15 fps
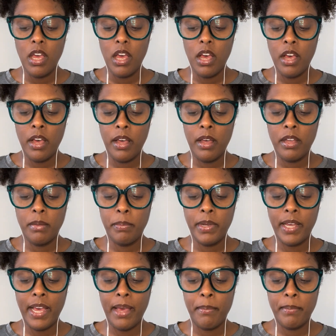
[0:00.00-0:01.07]

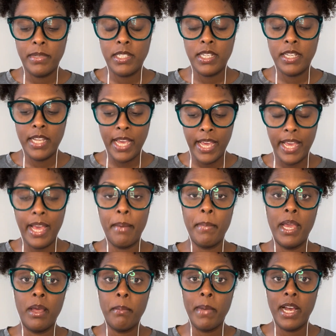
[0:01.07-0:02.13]
But today I
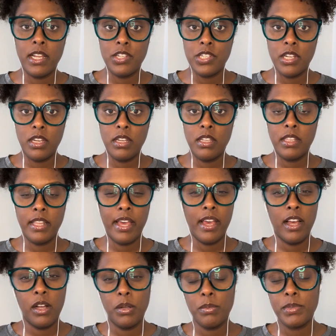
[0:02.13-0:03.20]
made matcha and that
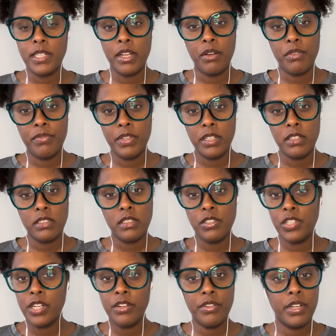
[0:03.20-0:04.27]
helps. I don't feel as
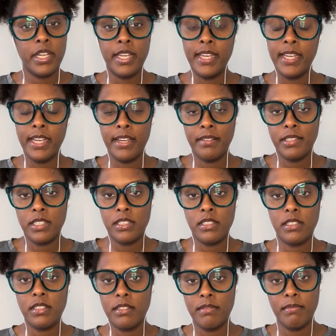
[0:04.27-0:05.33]
jittery.
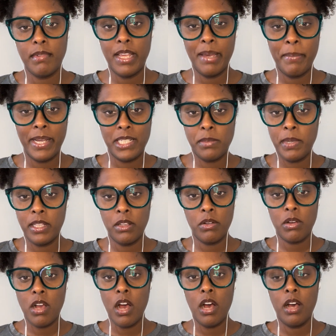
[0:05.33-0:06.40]
It makes me a little
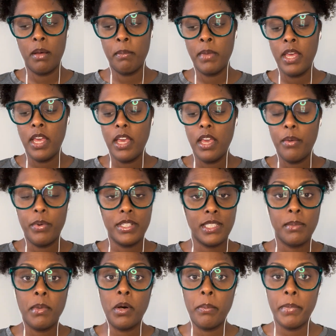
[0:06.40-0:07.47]
calm with
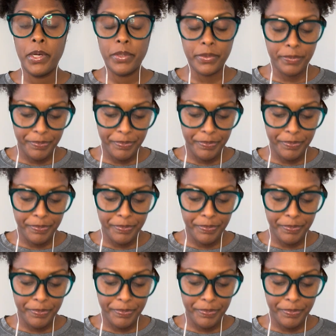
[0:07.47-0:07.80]
some oat milk.